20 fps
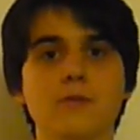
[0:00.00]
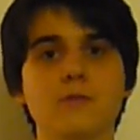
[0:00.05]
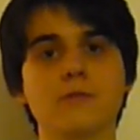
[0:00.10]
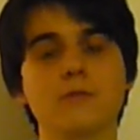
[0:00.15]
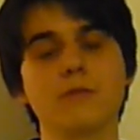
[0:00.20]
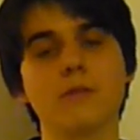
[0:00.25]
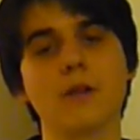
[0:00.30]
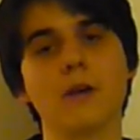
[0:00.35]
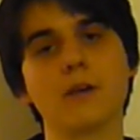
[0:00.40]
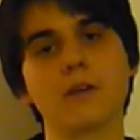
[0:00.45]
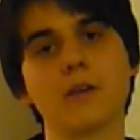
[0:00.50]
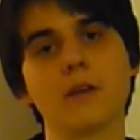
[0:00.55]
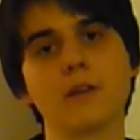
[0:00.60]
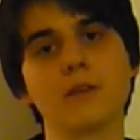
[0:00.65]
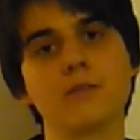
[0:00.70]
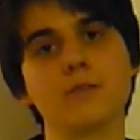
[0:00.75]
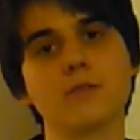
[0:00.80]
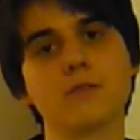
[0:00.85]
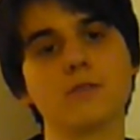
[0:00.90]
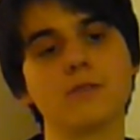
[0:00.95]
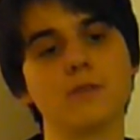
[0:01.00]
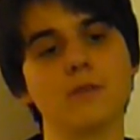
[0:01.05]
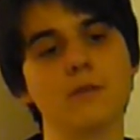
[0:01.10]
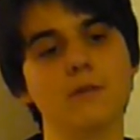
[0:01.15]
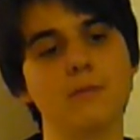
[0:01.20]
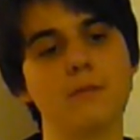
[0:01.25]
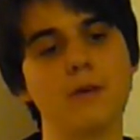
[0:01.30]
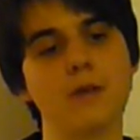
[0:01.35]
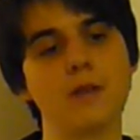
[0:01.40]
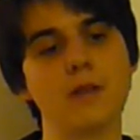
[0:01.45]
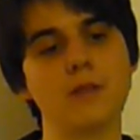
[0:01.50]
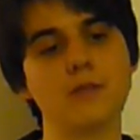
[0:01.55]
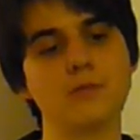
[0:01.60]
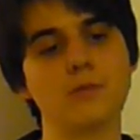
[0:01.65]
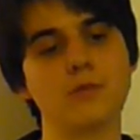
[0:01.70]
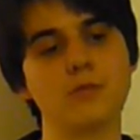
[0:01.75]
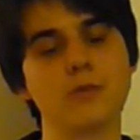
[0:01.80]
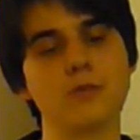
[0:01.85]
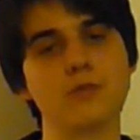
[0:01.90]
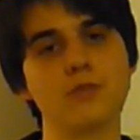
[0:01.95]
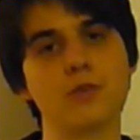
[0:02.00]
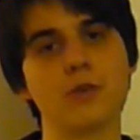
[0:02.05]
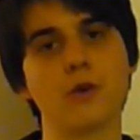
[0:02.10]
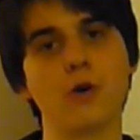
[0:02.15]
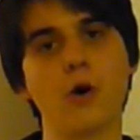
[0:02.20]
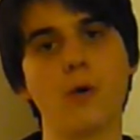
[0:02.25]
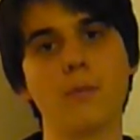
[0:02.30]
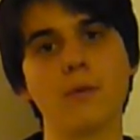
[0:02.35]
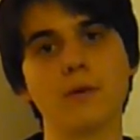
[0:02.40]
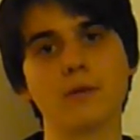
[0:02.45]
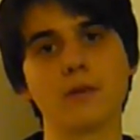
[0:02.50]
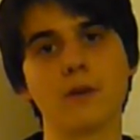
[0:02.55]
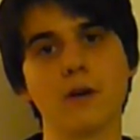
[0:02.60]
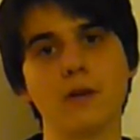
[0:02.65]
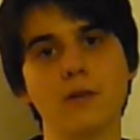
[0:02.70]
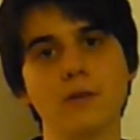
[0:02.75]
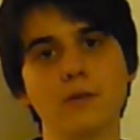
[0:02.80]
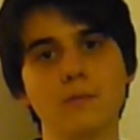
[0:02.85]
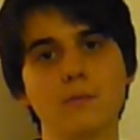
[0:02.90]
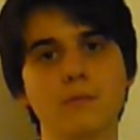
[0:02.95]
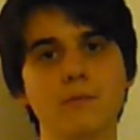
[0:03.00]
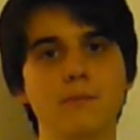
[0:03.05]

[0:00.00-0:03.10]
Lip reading: to like English Pale Ales, which are usually copper in color,